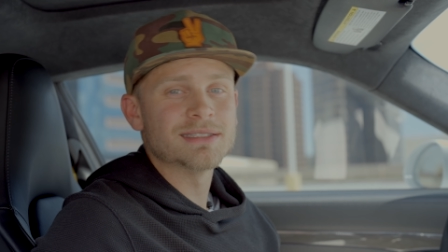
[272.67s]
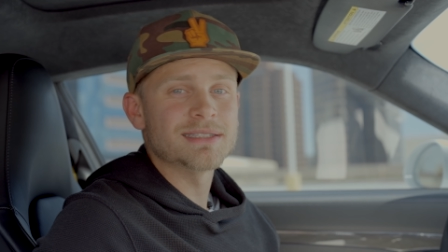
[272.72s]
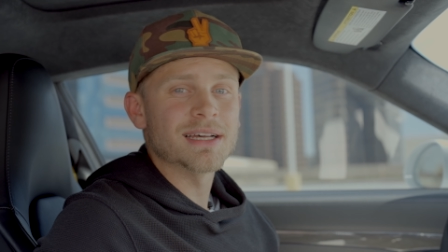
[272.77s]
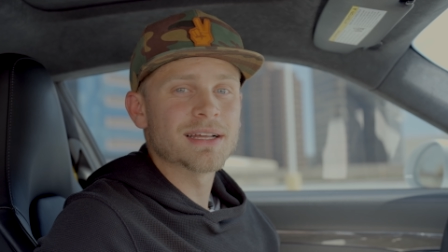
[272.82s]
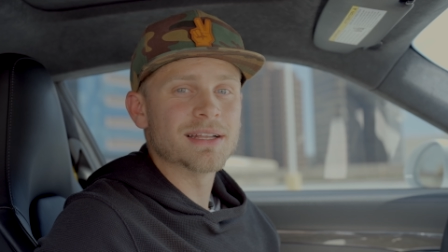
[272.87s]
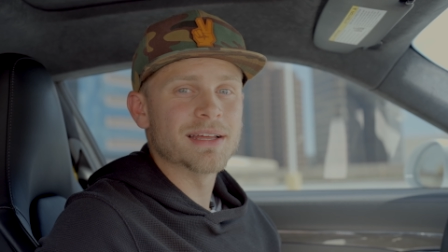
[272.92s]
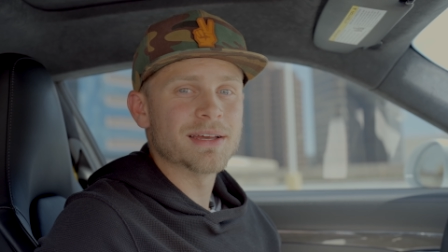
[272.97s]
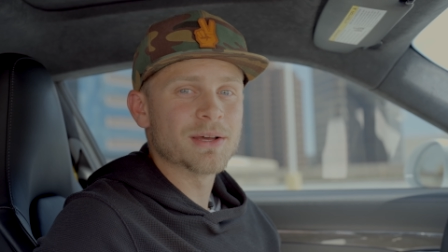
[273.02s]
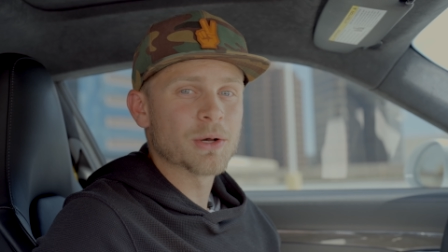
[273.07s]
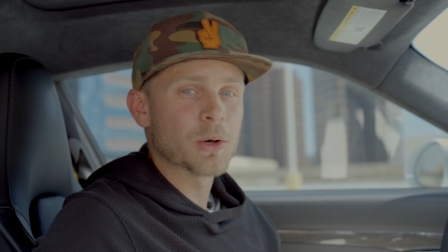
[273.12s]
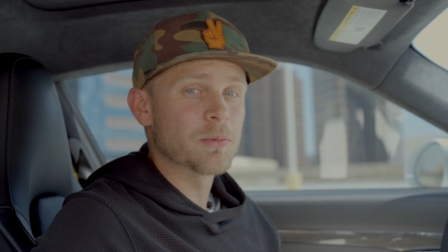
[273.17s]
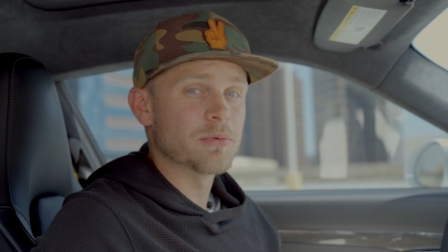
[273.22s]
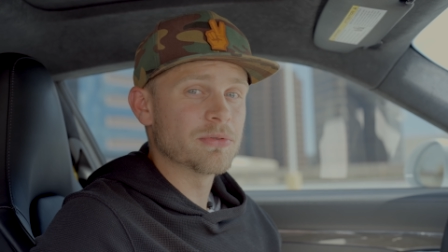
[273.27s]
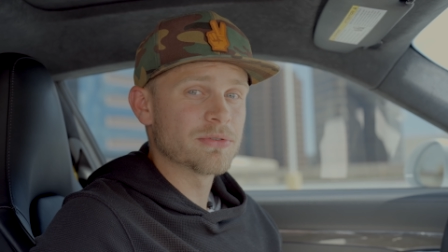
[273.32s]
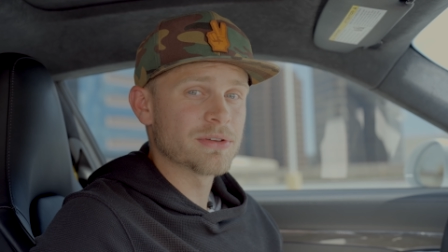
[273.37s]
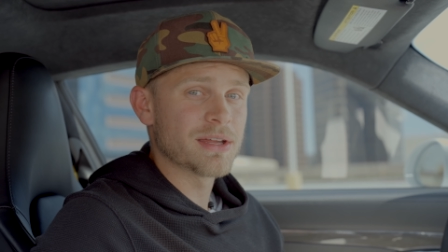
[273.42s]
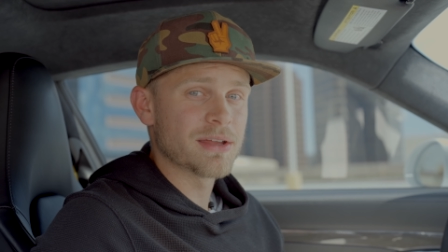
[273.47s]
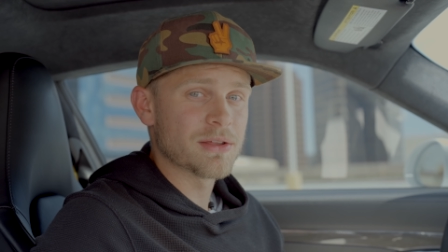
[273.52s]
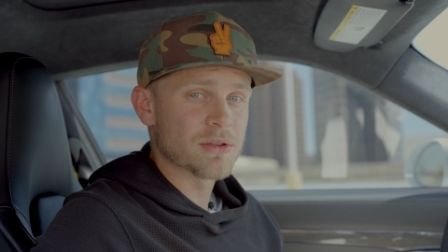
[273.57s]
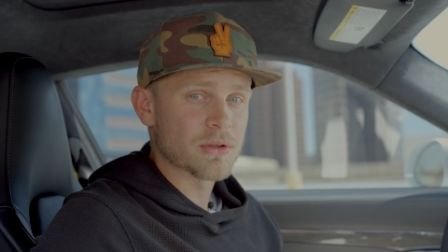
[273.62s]
sell it,
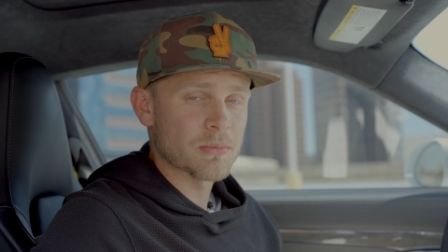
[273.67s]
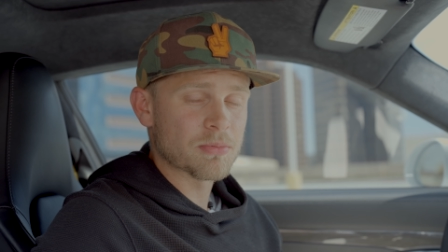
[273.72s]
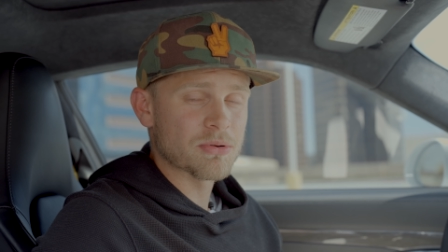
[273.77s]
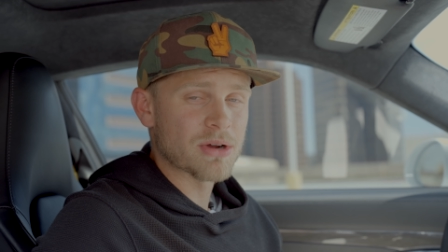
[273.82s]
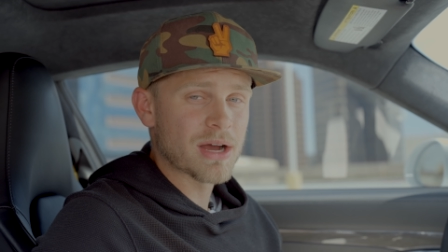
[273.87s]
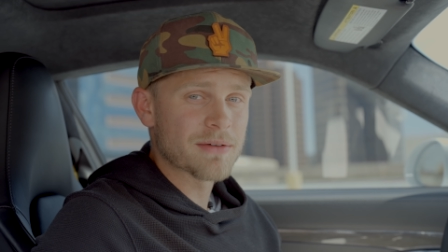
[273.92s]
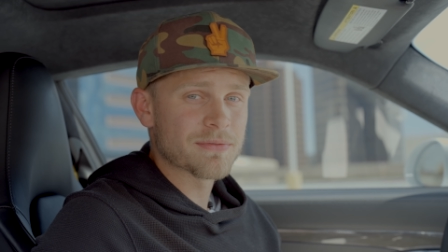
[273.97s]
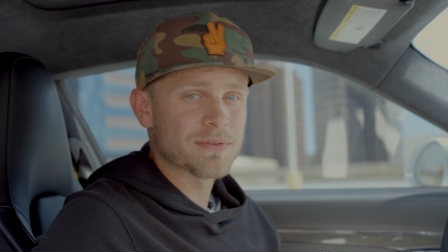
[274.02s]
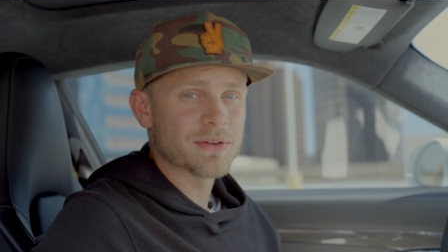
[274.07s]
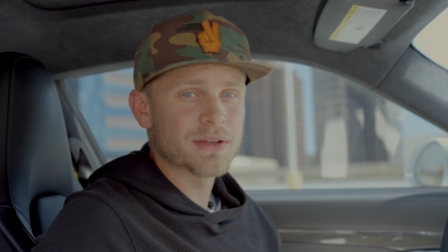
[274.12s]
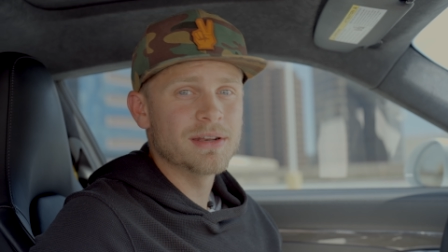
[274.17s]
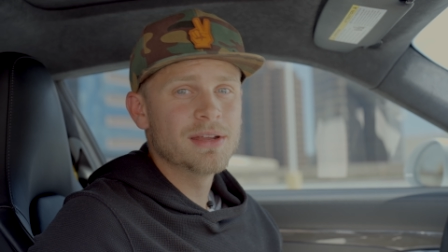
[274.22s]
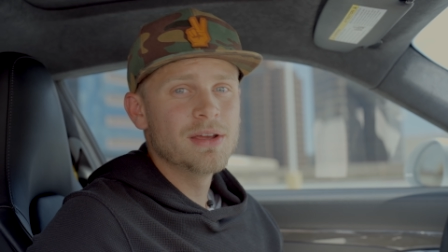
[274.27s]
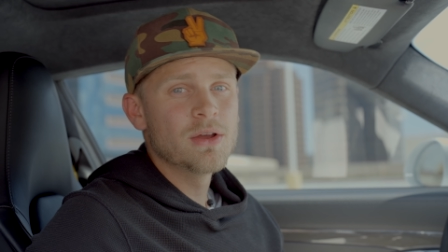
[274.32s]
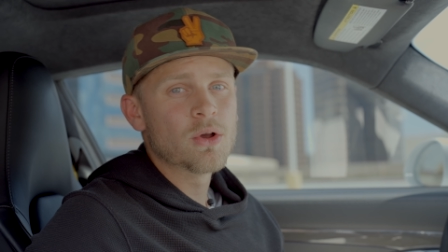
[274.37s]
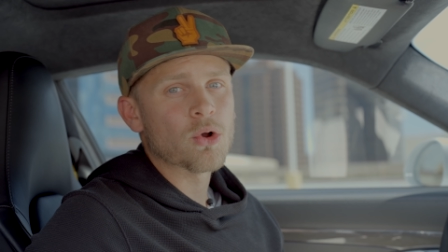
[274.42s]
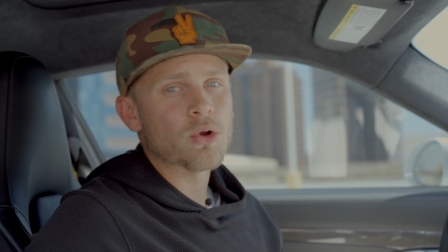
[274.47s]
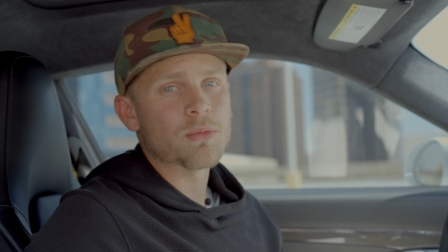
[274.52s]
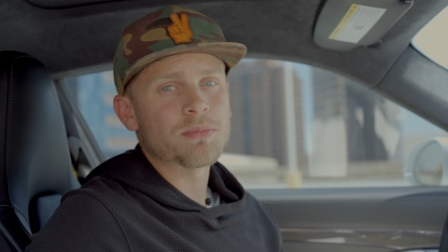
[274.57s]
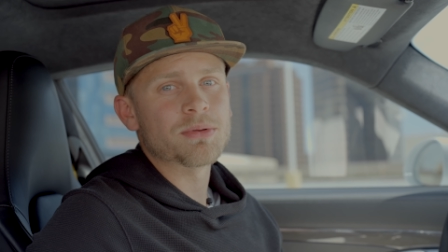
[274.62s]
hopefully either profit
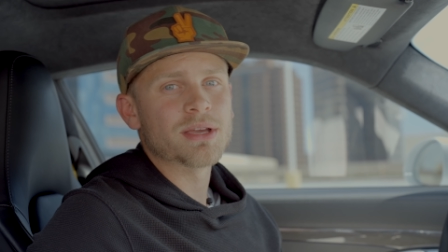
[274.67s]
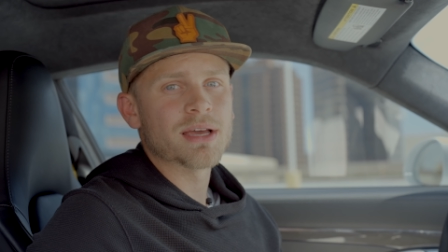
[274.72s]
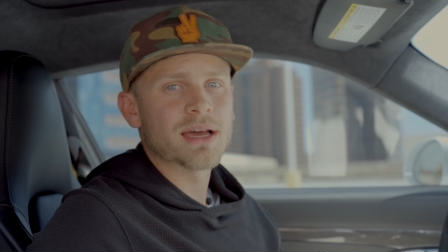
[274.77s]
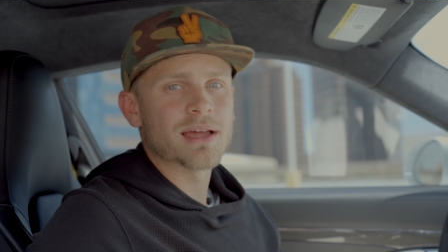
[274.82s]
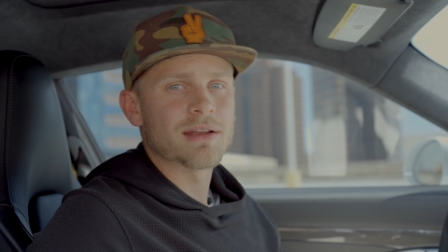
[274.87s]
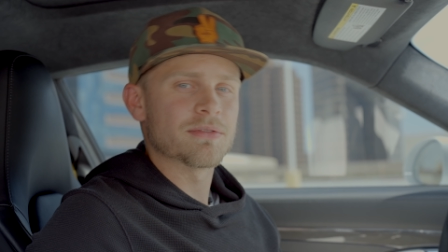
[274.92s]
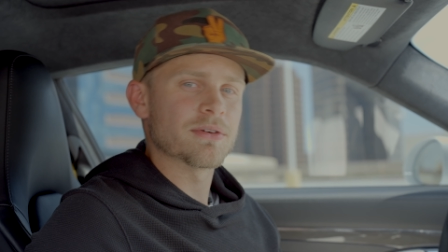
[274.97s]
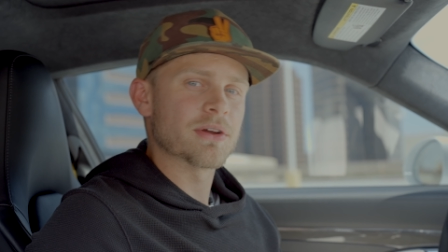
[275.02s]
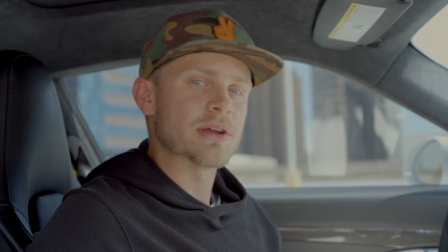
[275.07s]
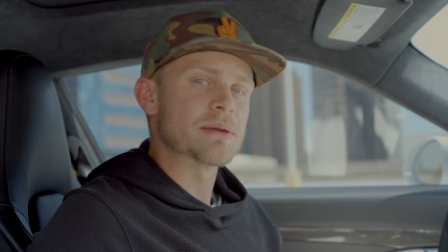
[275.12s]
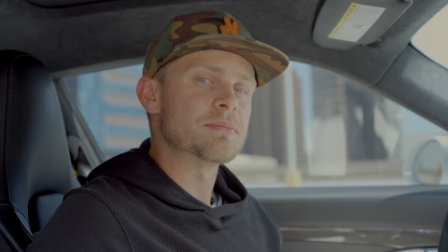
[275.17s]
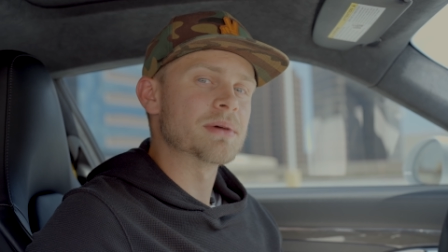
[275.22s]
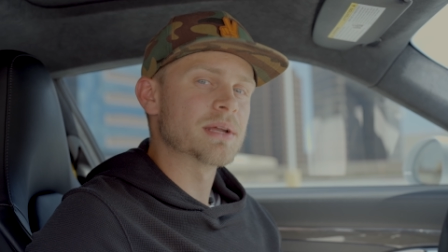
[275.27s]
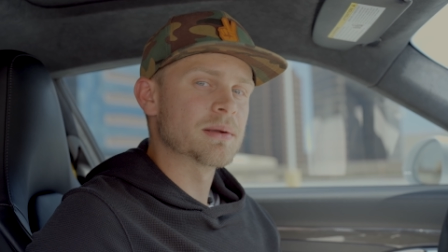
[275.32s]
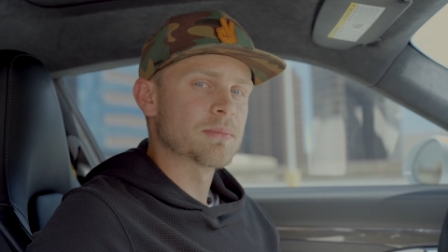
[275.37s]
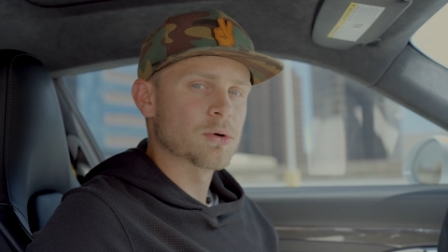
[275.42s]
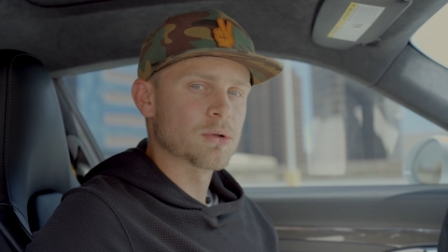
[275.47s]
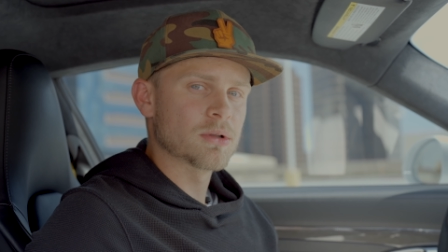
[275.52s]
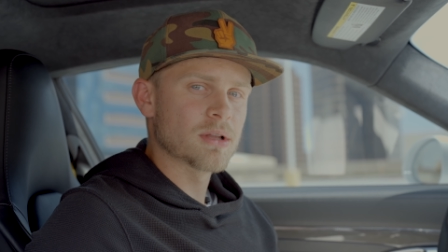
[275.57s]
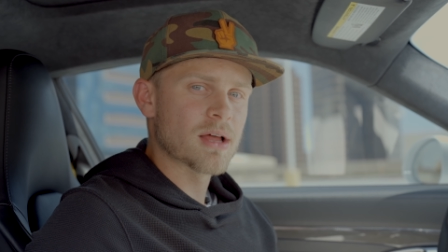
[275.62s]
or be at a very
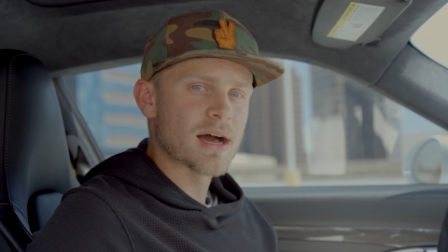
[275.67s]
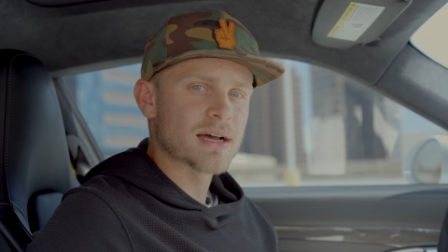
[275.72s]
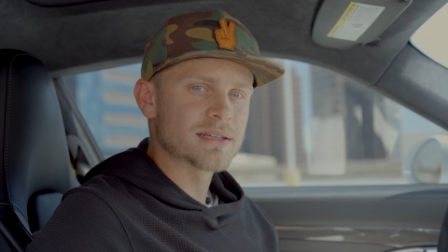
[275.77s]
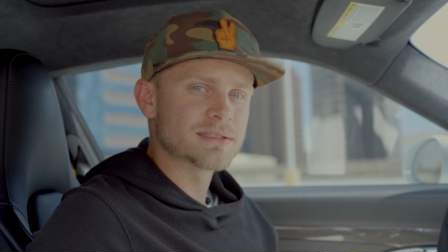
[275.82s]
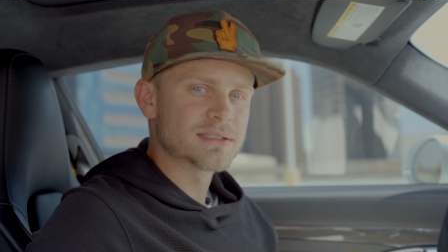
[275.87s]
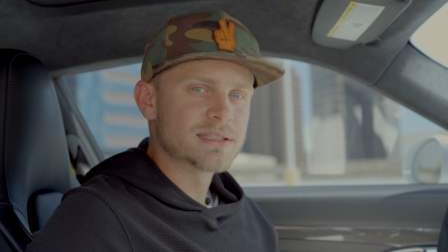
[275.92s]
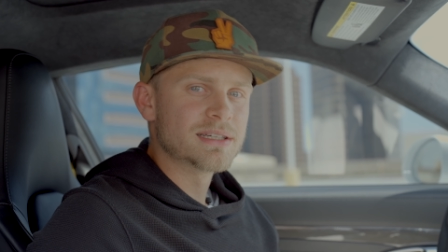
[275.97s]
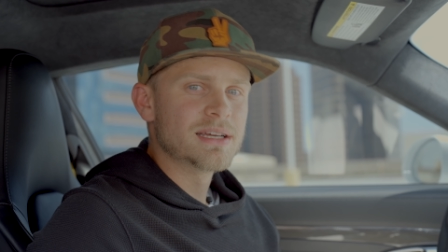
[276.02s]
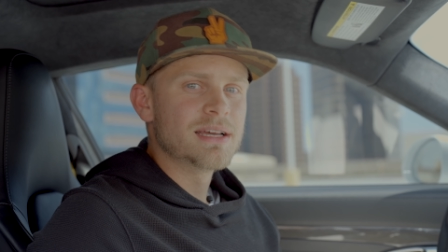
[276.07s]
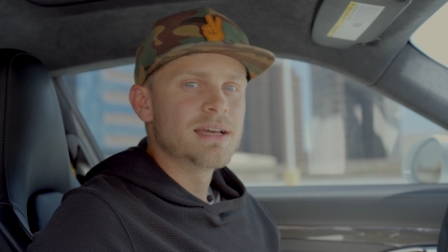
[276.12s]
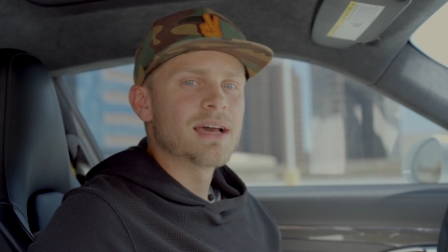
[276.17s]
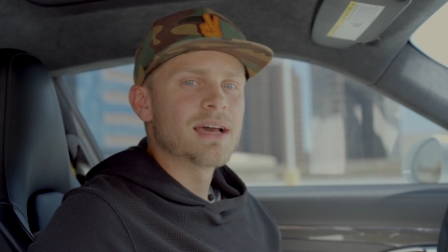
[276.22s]
minimal loss